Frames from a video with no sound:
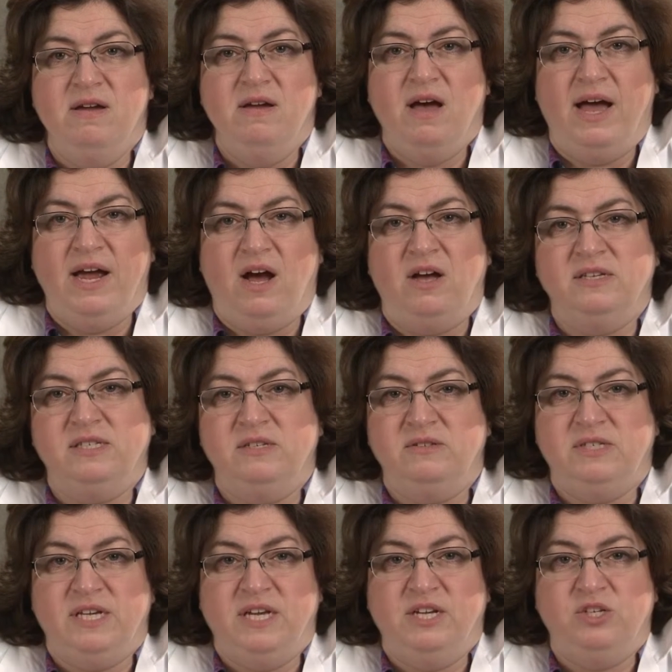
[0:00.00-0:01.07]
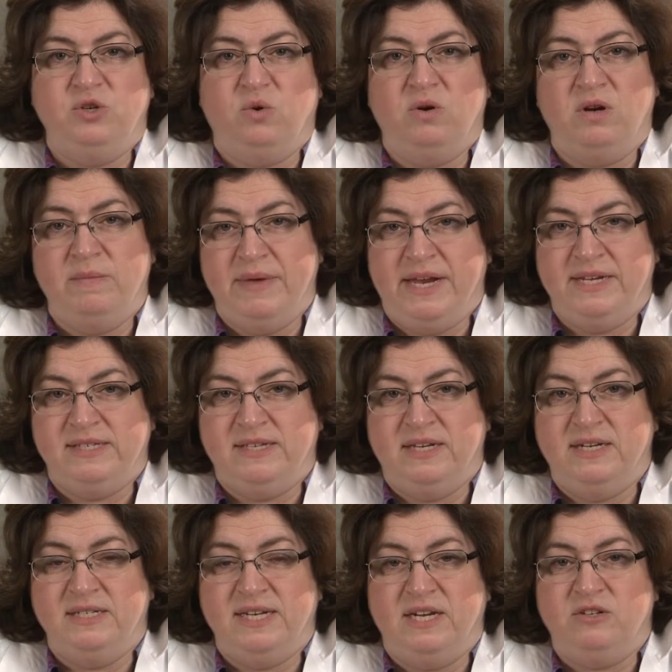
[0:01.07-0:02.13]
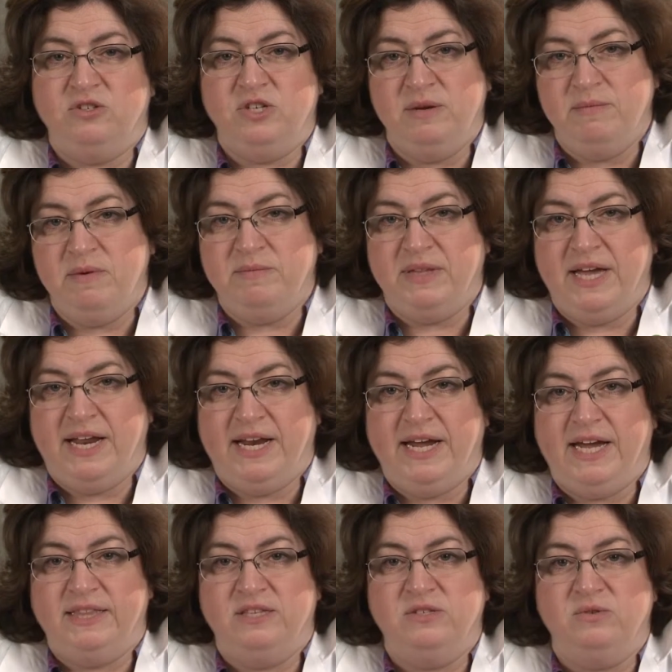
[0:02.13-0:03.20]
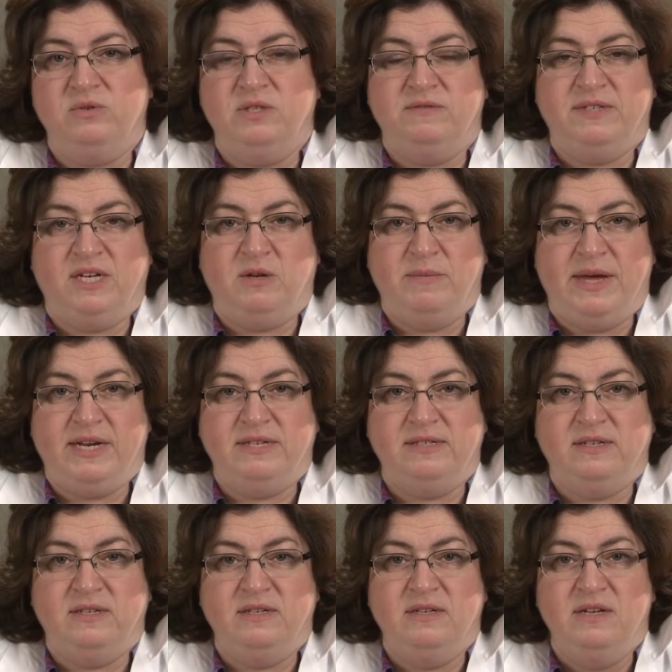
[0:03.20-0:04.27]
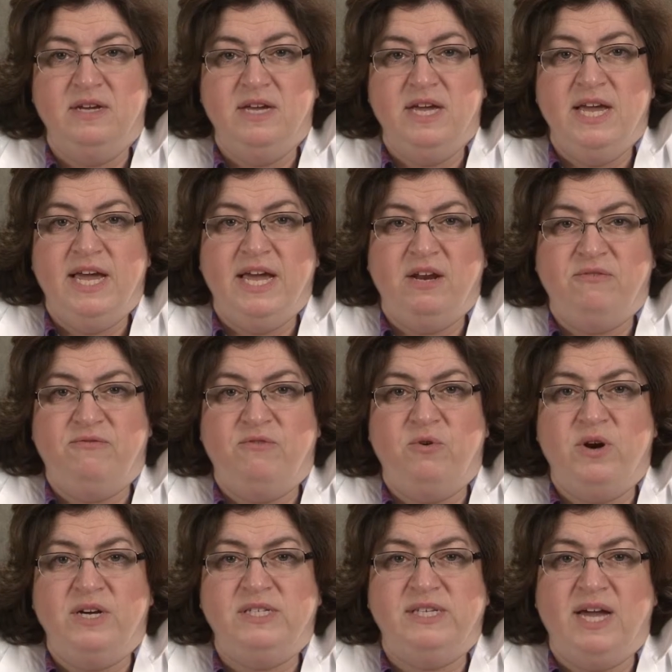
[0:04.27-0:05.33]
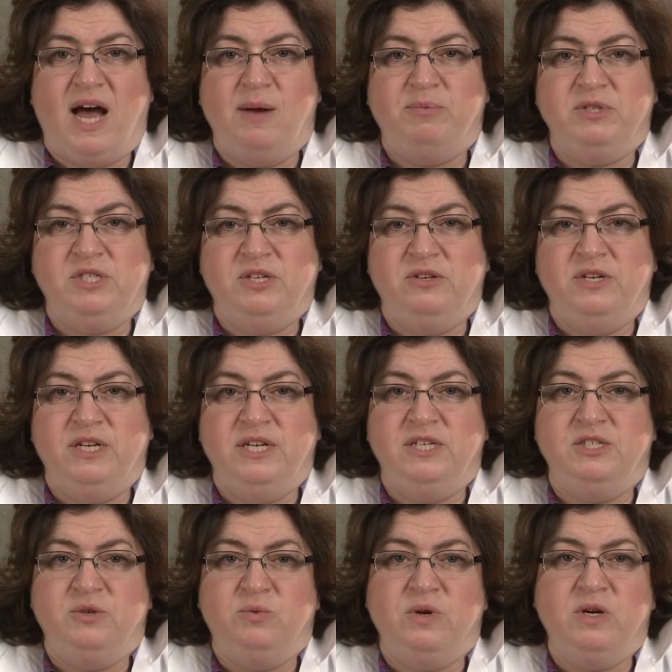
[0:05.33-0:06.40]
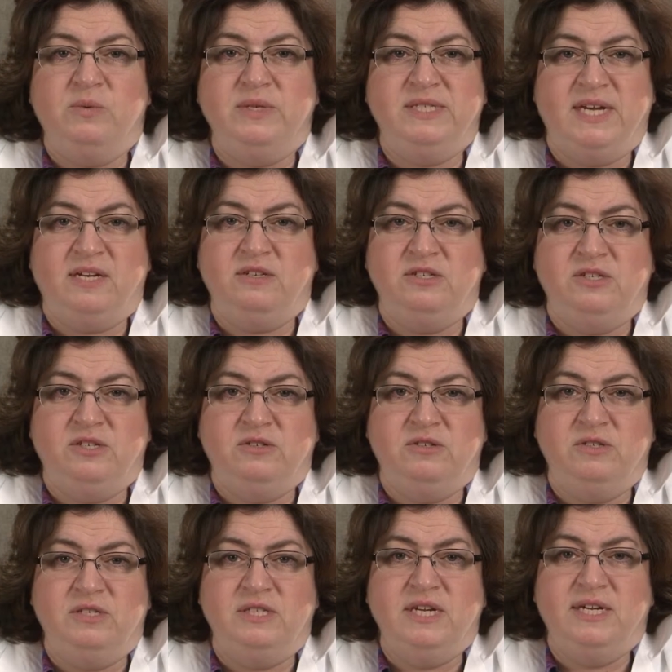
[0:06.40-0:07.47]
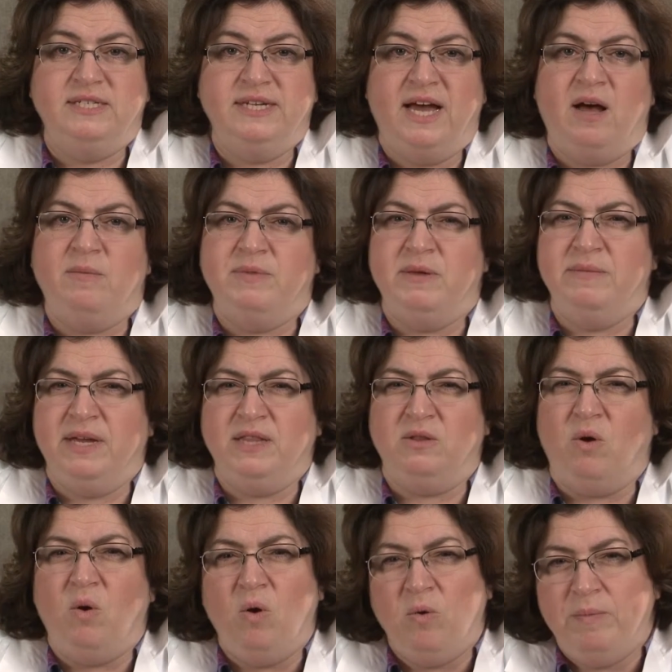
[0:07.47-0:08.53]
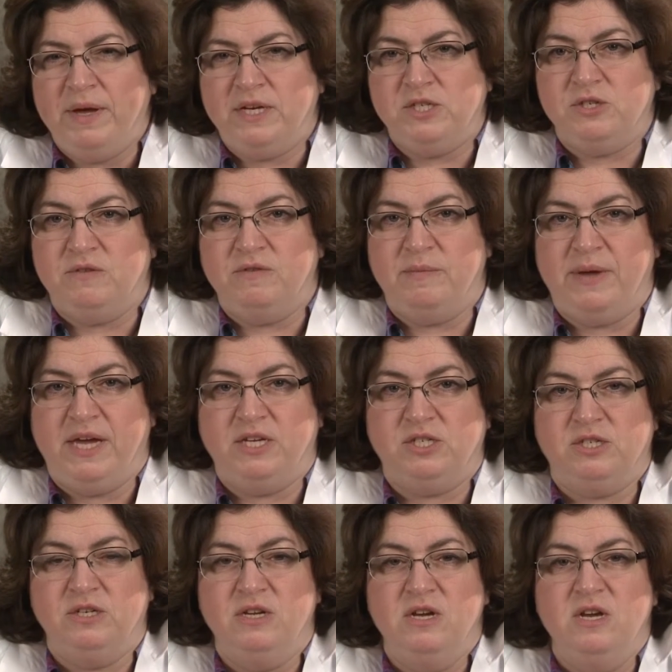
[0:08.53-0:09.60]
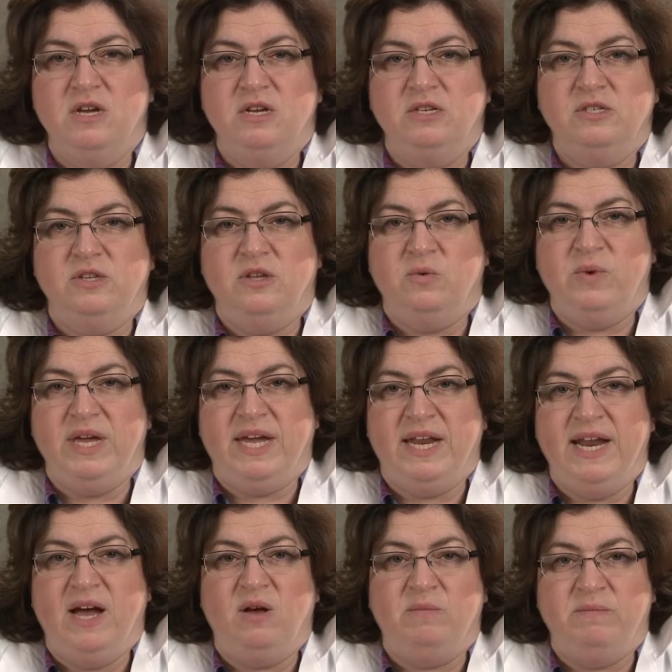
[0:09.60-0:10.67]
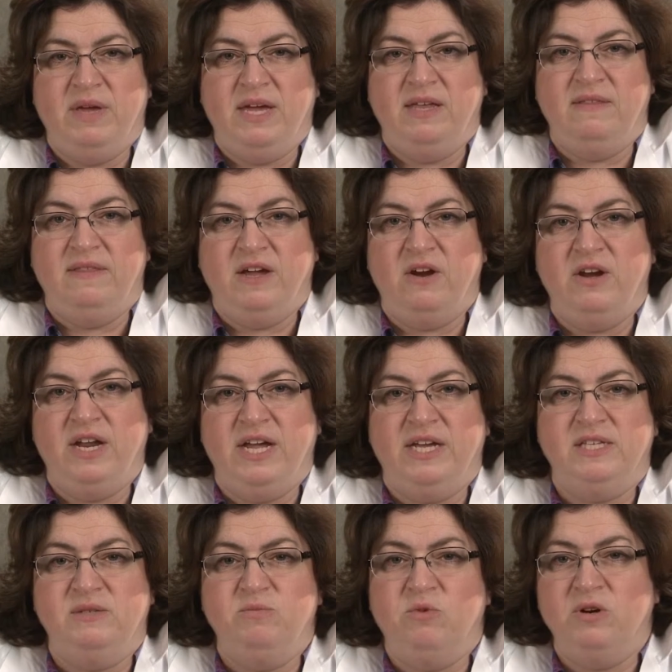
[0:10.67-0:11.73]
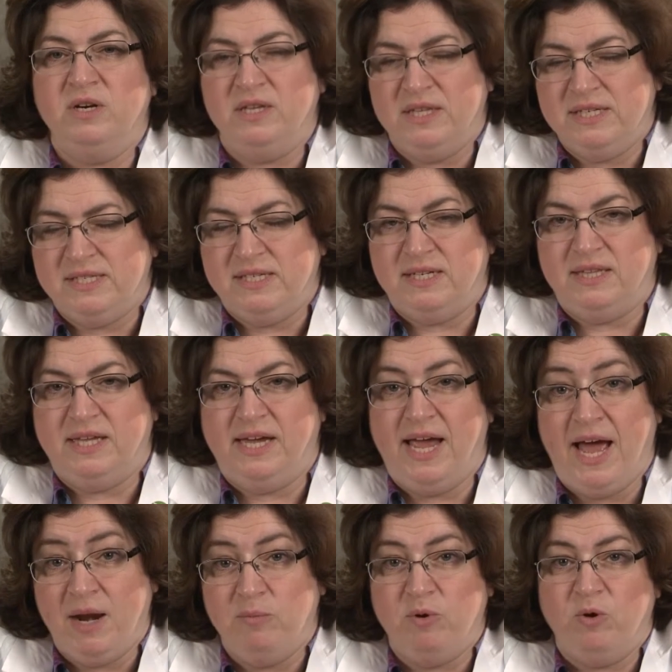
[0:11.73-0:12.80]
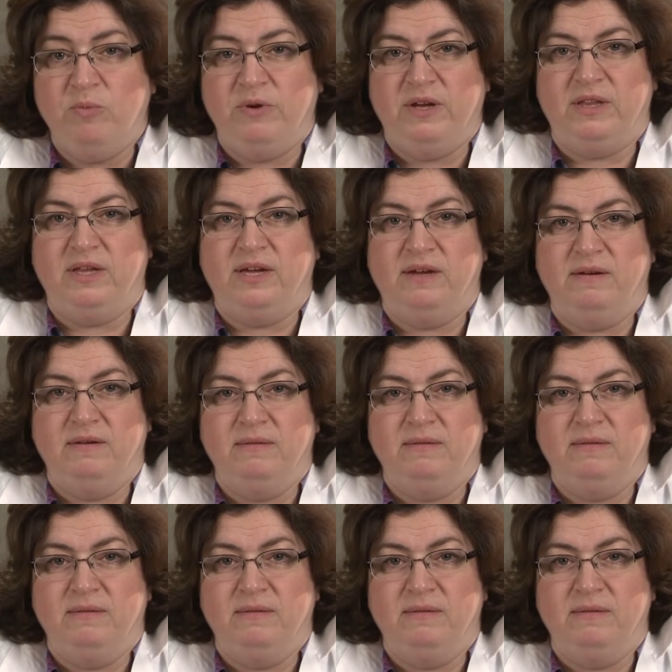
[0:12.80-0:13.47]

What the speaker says: I also teach oral medicine and dental treatment planning at the School of Dental Medicine. It affords the opportunity to work with dental students to help them get the whole picture of the patient so that we can help meet their needs more holistically and appropriately.